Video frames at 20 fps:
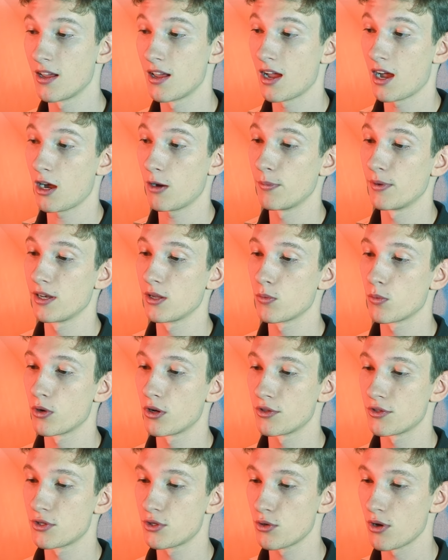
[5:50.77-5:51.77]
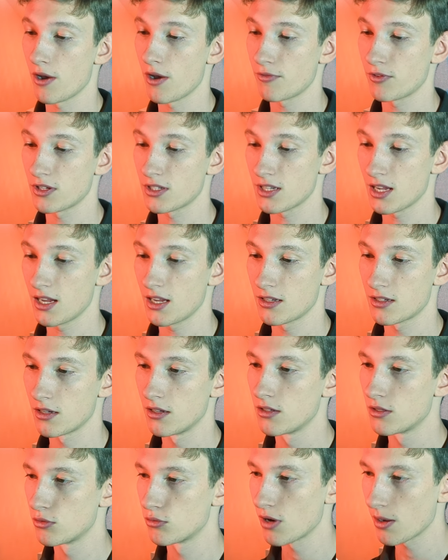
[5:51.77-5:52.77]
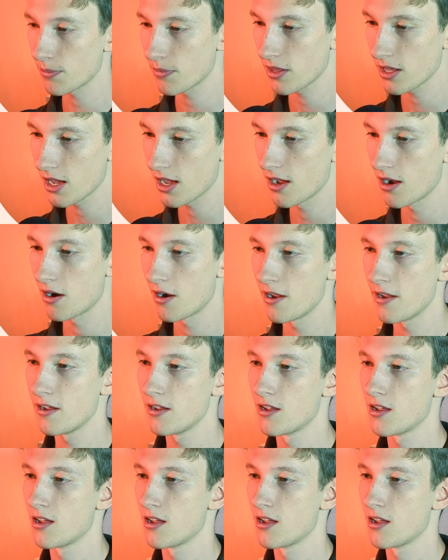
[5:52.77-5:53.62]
how many words do you have to say to interrupt the AI,